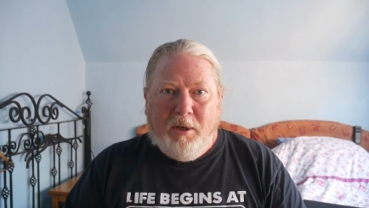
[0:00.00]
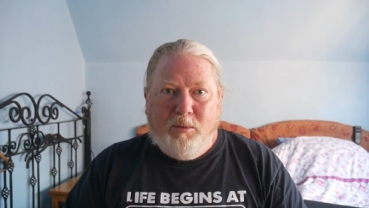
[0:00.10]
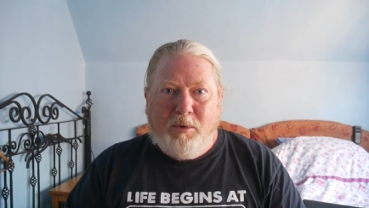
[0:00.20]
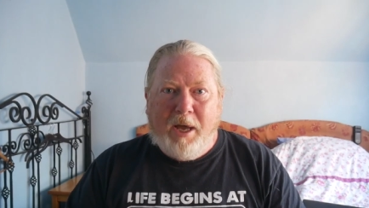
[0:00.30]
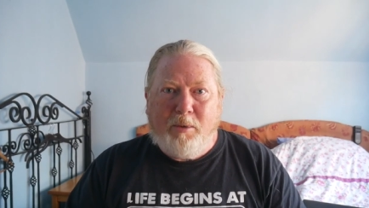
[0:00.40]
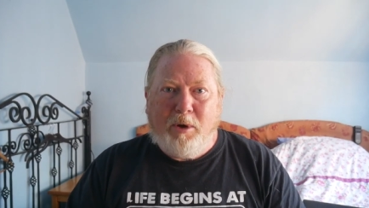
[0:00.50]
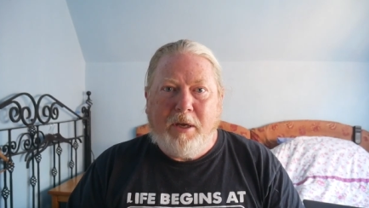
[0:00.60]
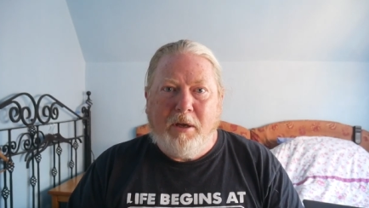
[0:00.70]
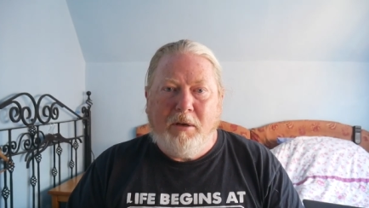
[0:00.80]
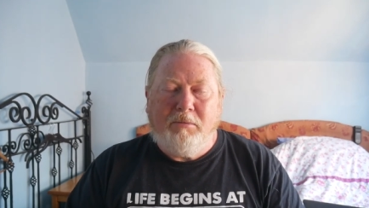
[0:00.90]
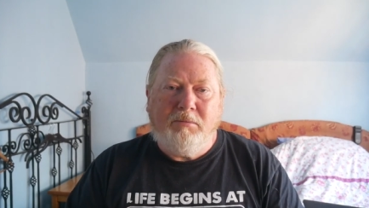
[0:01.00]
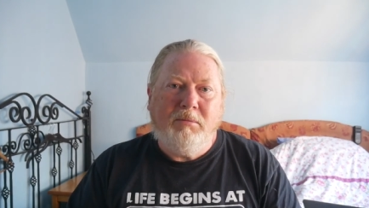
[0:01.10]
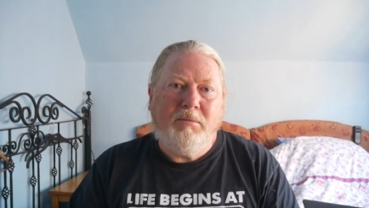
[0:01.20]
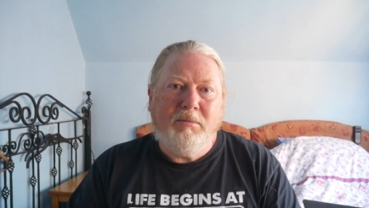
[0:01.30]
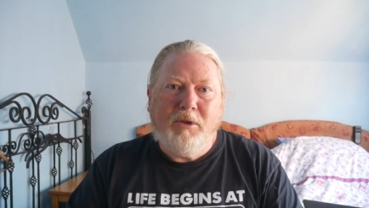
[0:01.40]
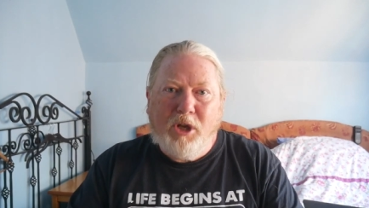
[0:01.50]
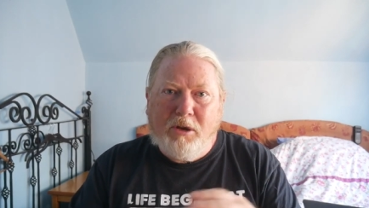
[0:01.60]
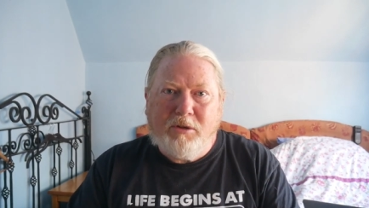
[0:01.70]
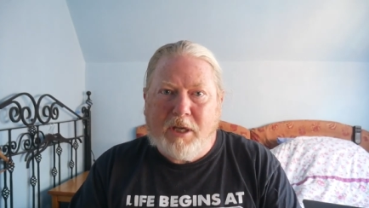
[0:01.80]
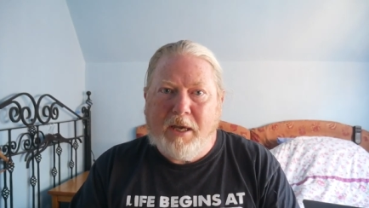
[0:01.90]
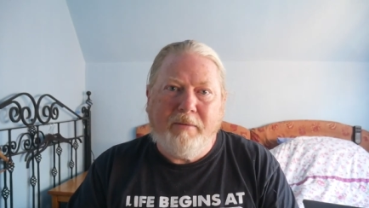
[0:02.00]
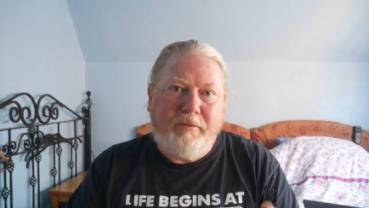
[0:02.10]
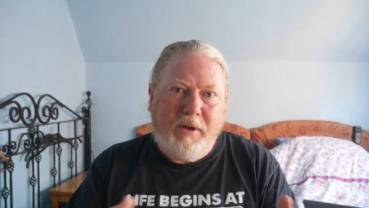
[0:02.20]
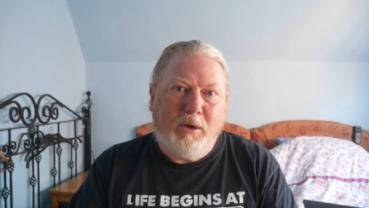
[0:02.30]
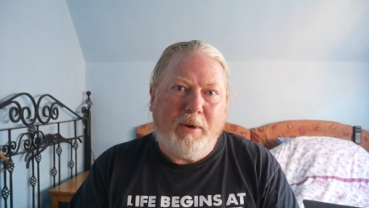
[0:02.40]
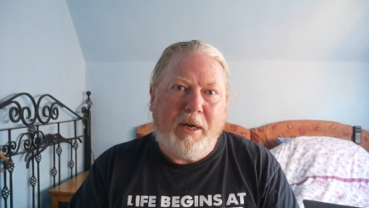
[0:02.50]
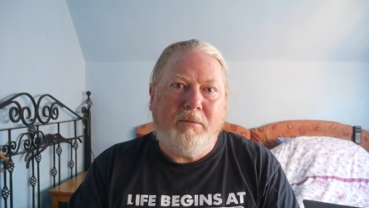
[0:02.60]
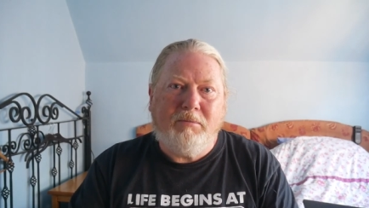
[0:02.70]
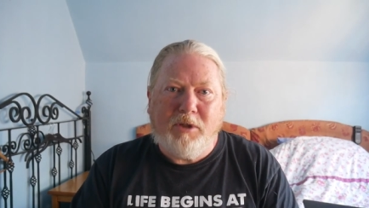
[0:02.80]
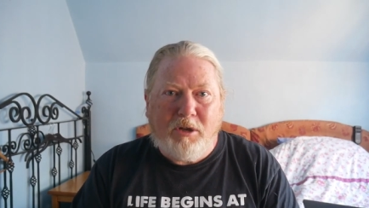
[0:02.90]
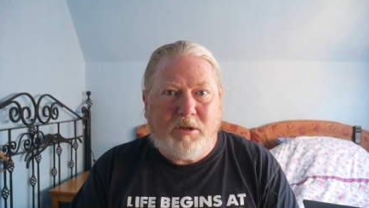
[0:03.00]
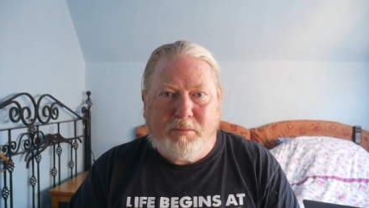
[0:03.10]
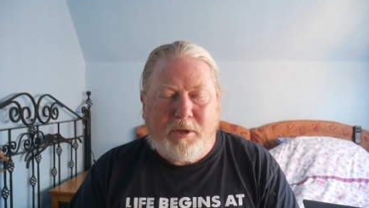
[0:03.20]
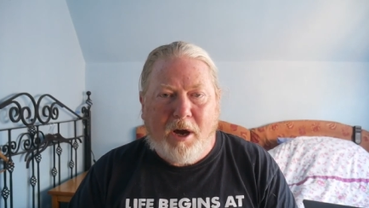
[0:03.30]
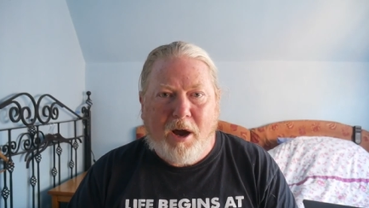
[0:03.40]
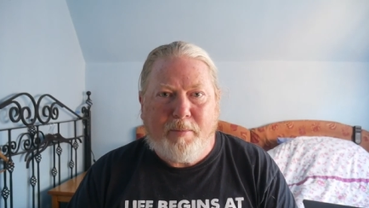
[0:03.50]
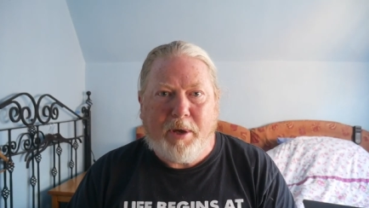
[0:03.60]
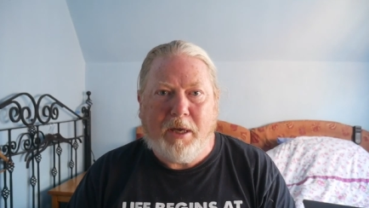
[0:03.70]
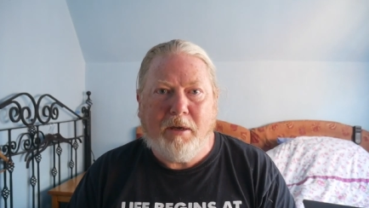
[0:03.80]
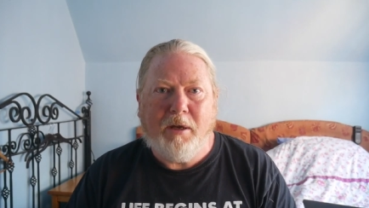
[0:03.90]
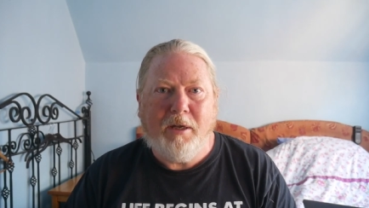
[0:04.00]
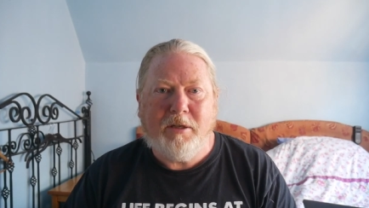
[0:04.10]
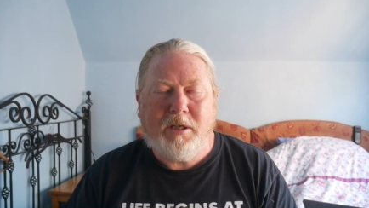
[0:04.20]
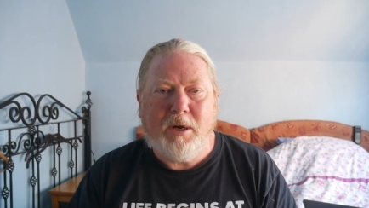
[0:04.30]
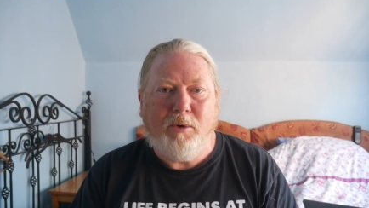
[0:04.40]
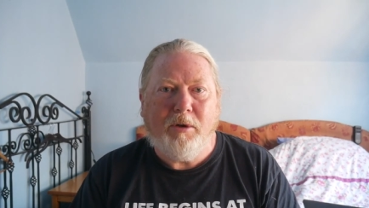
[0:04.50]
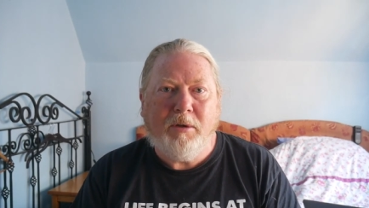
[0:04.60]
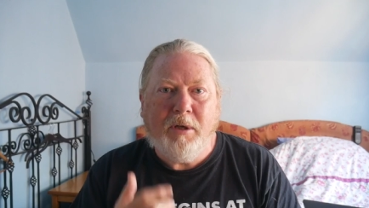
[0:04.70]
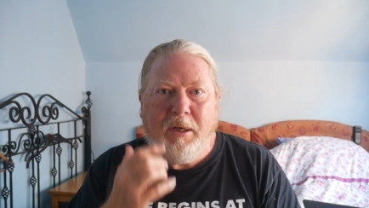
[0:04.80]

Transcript: where we can use it, view it, do some typing and so on.